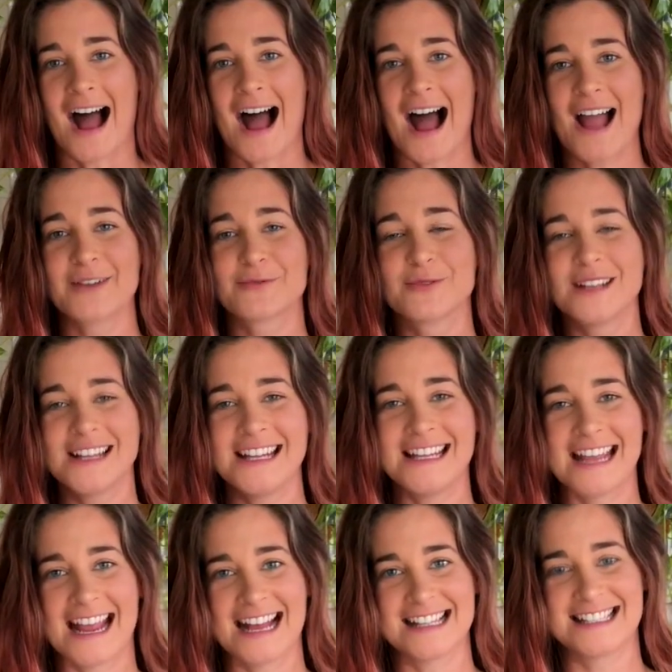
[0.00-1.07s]
I really
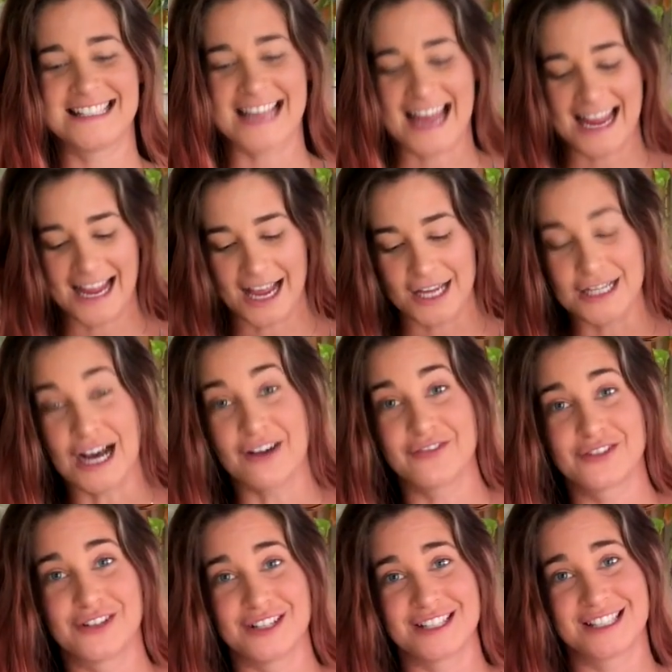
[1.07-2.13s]
can't say
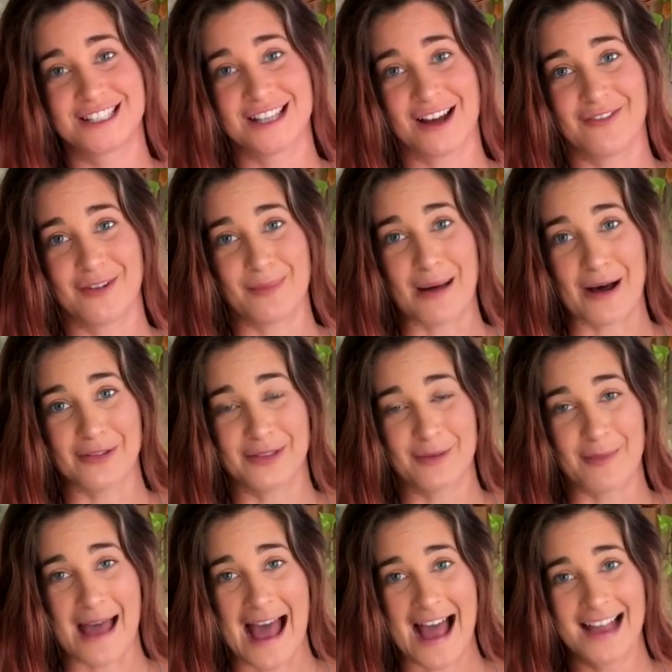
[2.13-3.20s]
enough good stuff about the
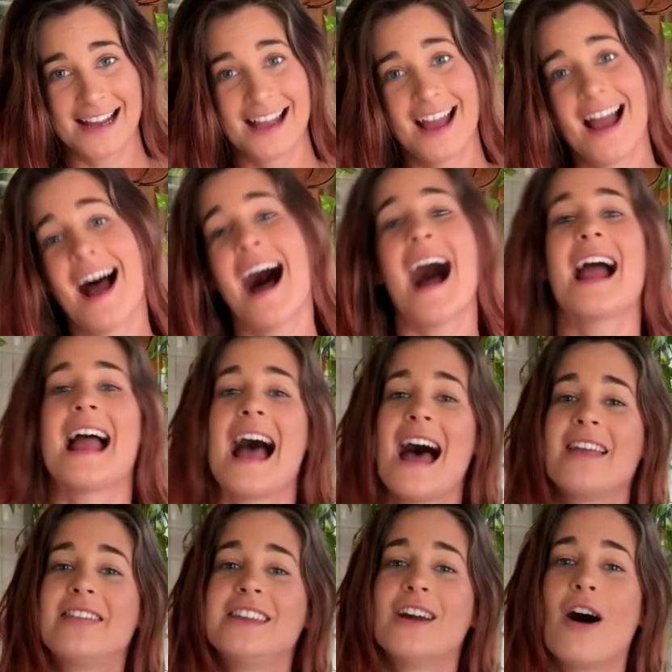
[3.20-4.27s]
bag. I
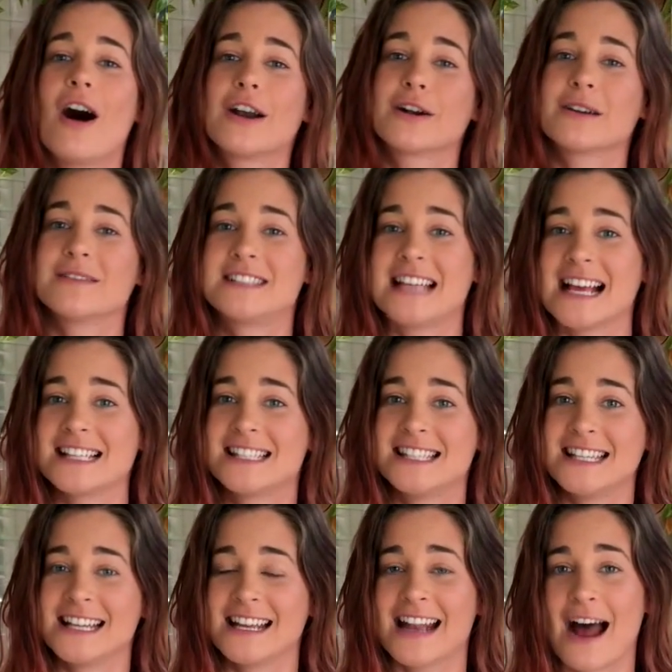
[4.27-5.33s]
had the honor of
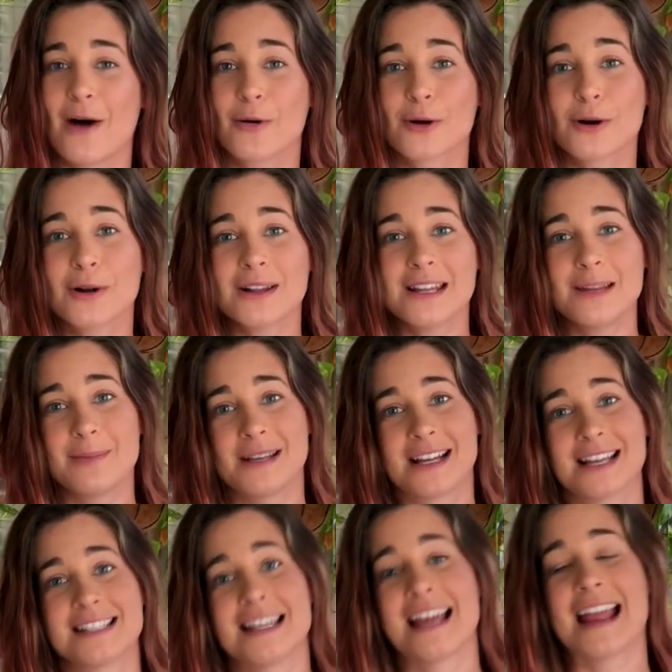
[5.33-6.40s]
testing it out early
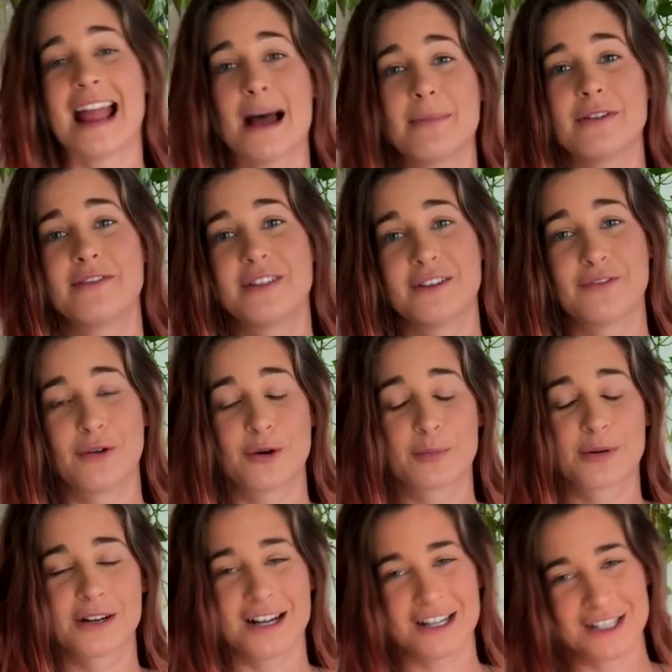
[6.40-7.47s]
because I am a Finfolk
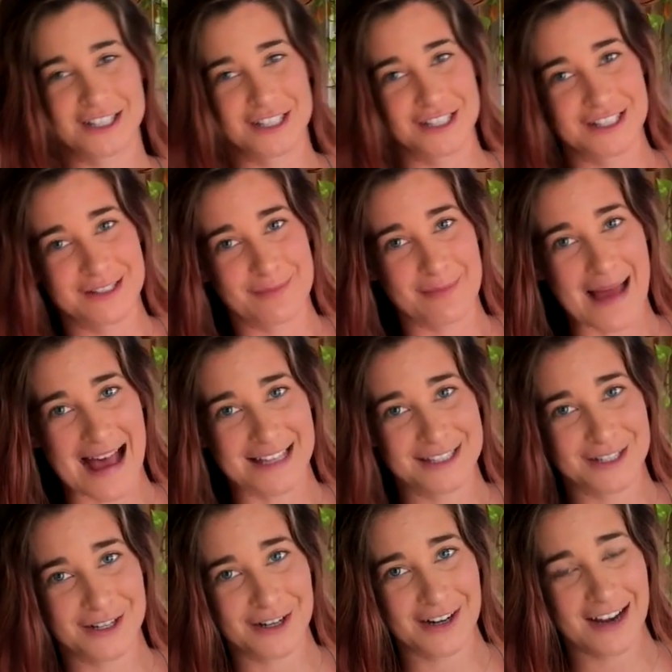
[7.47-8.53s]
Productions
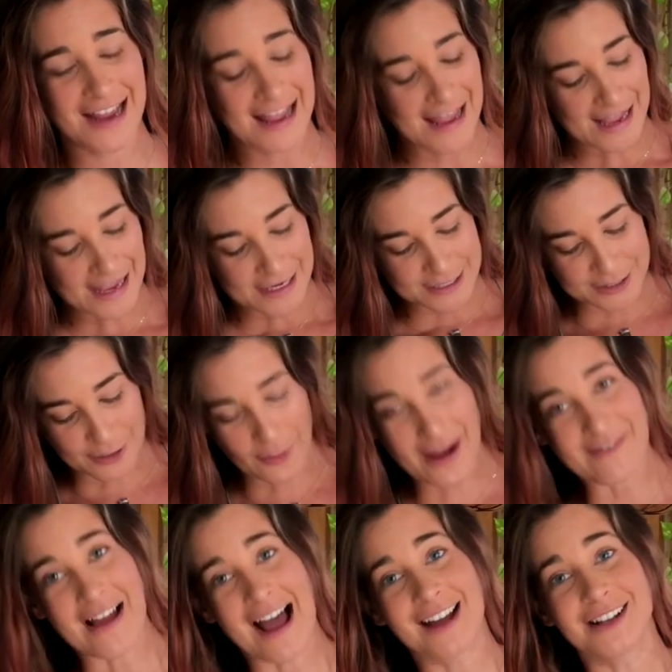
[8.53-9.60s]
ambassador. So
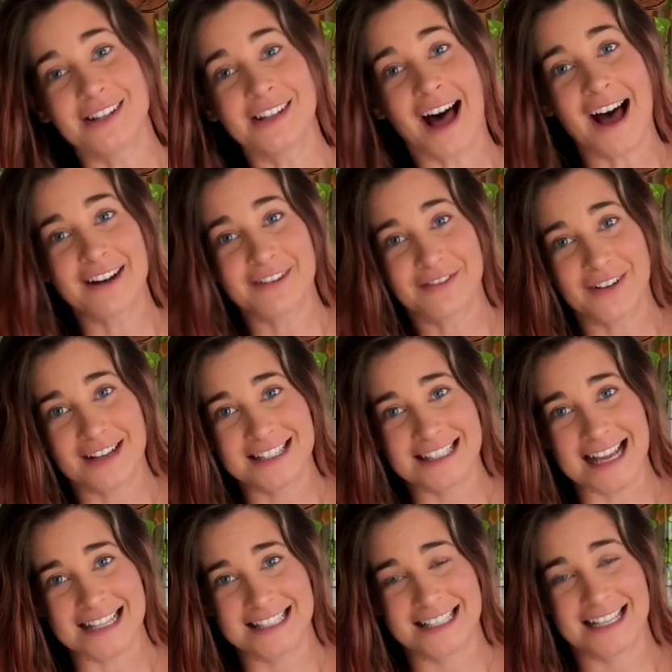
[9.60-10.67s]
I've had a lot of fun
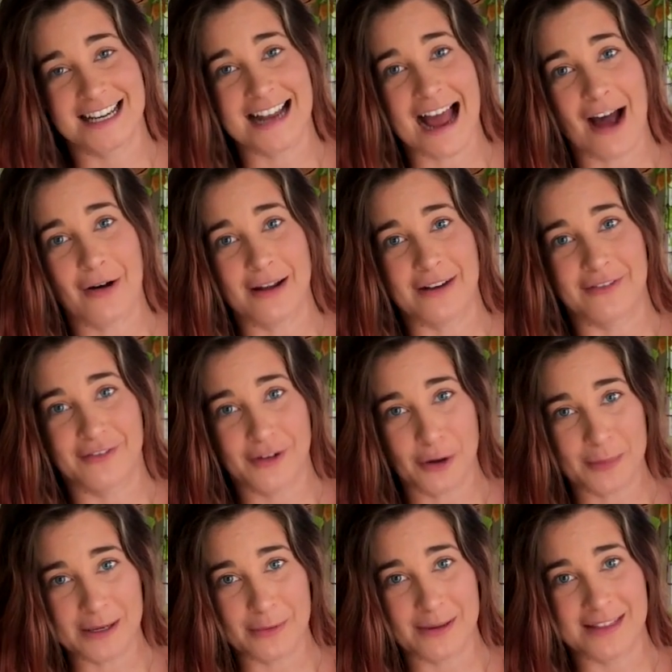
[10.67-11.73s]
testing it out and
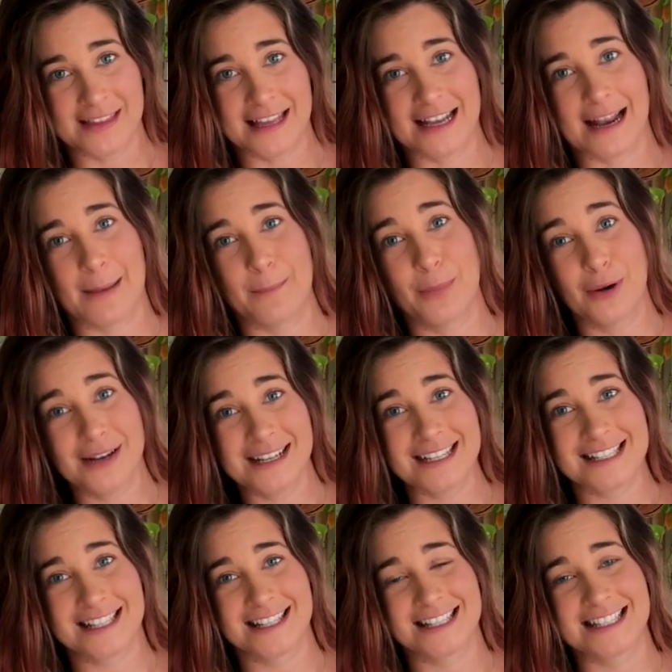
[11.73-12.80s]
filming with it and putting
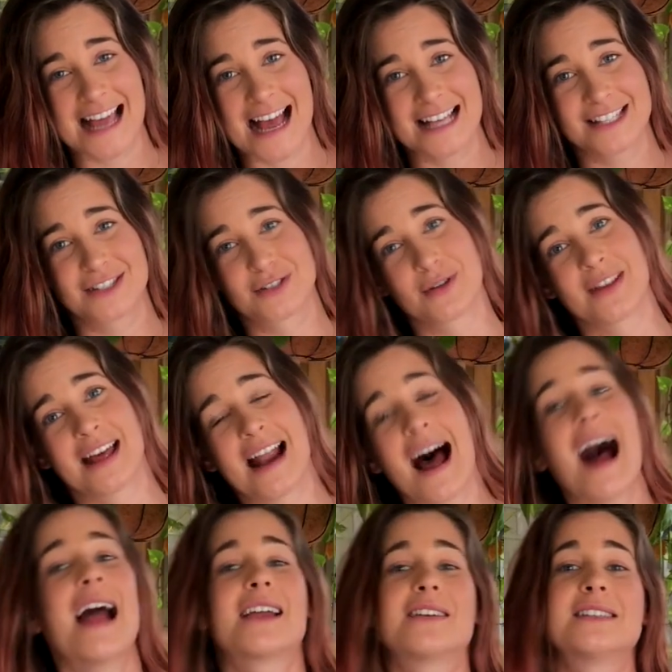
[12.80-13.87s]
it to the test so that
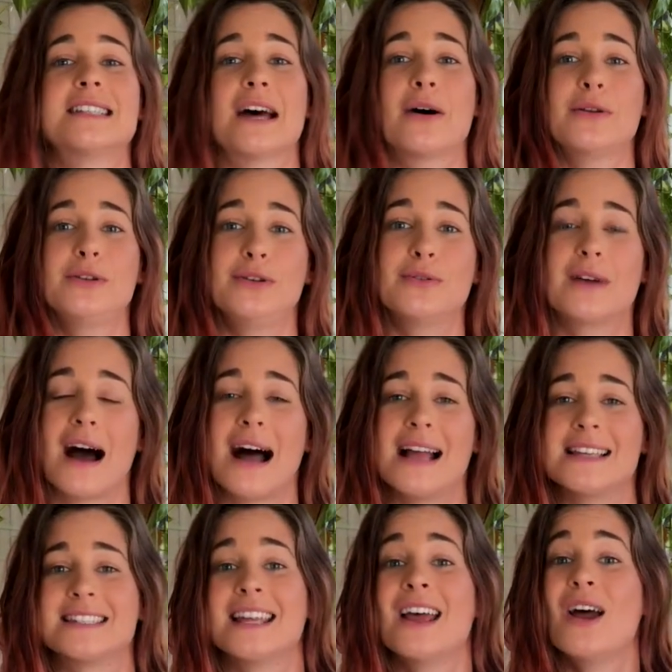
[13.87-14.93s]
I could tell you
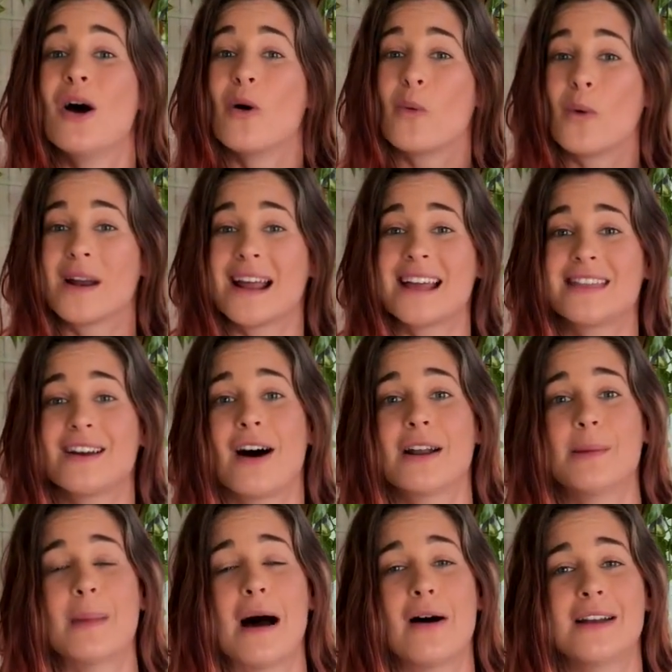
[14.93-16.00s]
guys what I thought
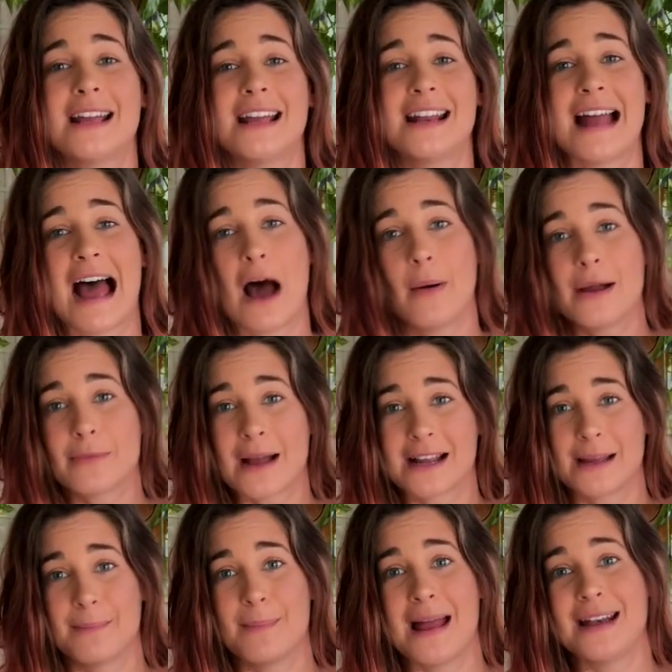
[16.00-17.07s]
about it, how I
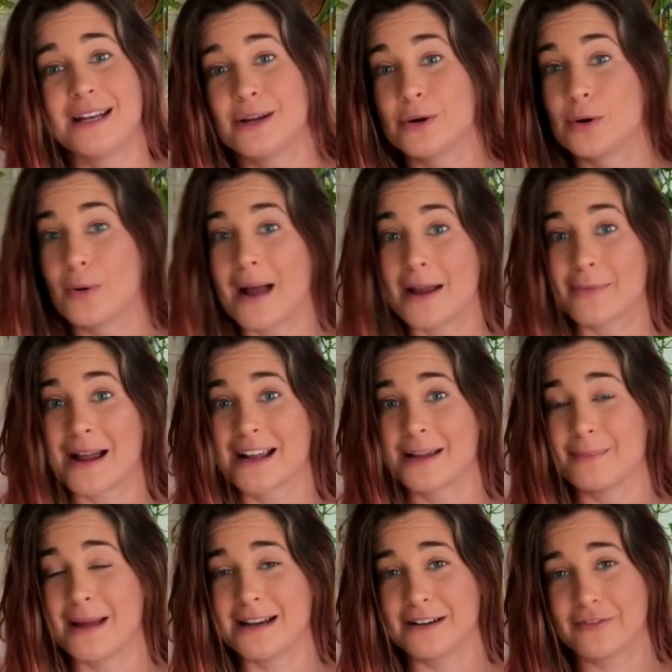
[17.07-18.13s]
recommend it, who I
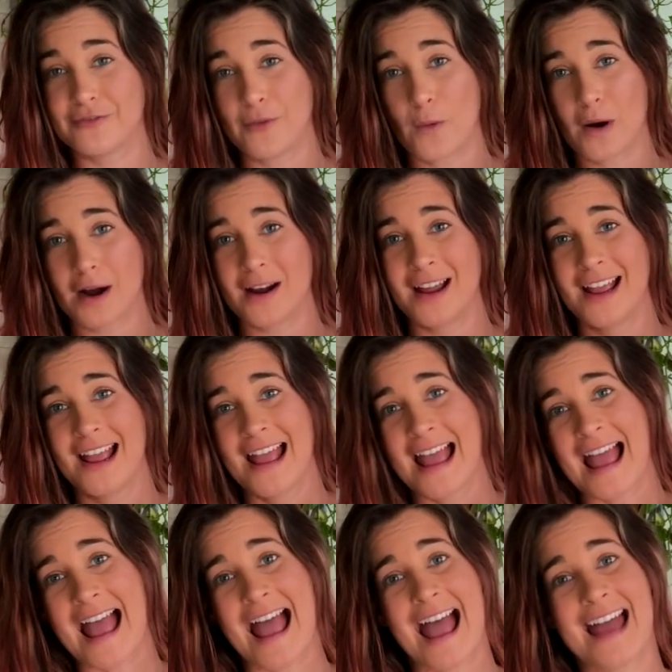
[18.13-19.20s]
recommend it for,
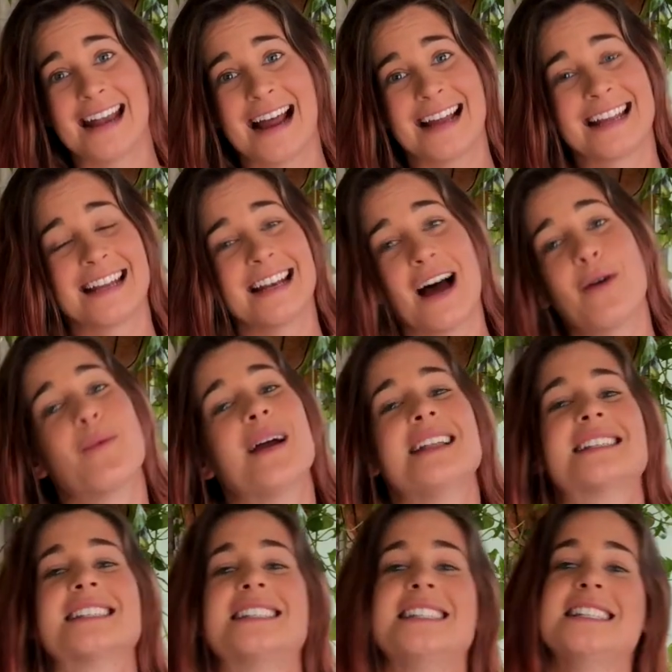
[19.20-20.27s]
and I cannot wait
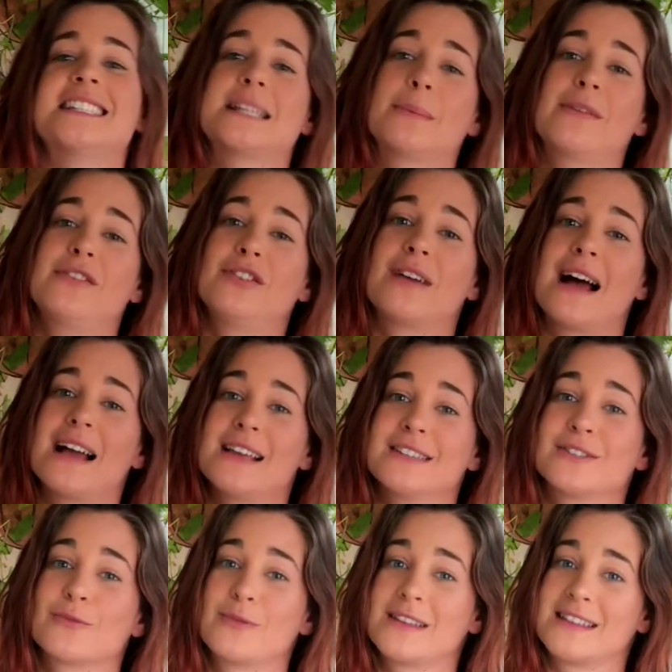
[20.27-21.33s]
to see some of you
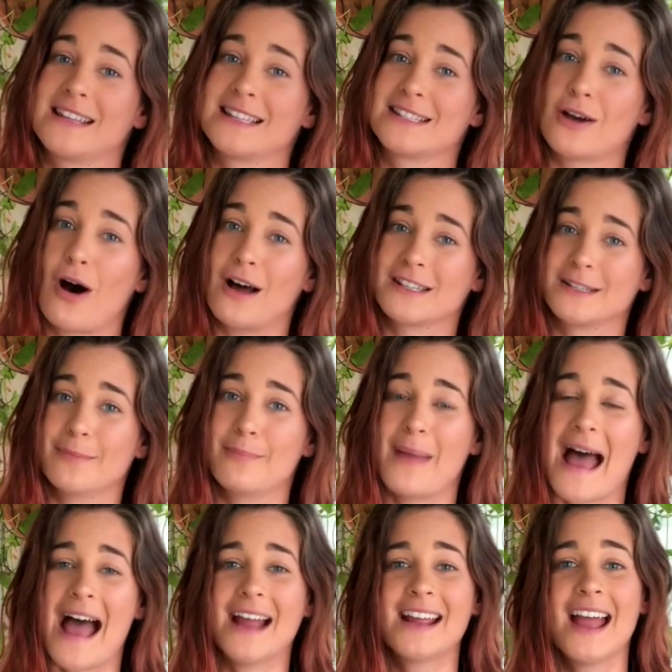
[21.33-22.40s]
guys with this awesome
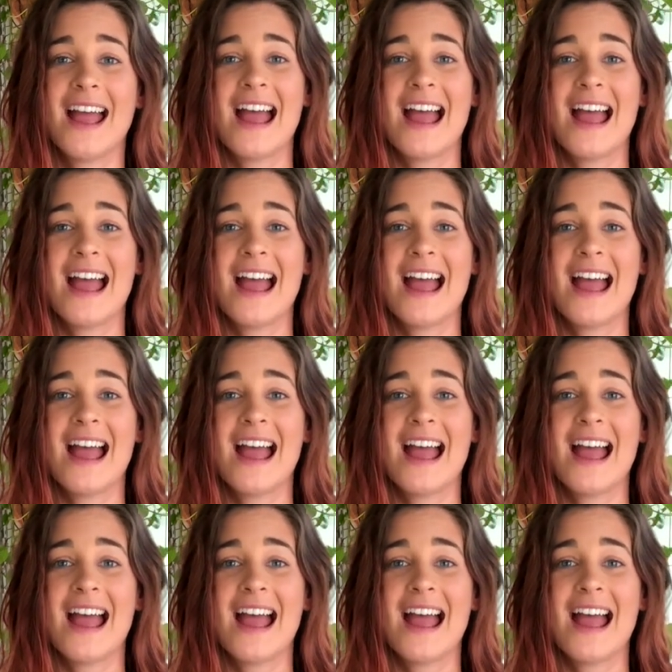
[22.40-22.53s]
bag.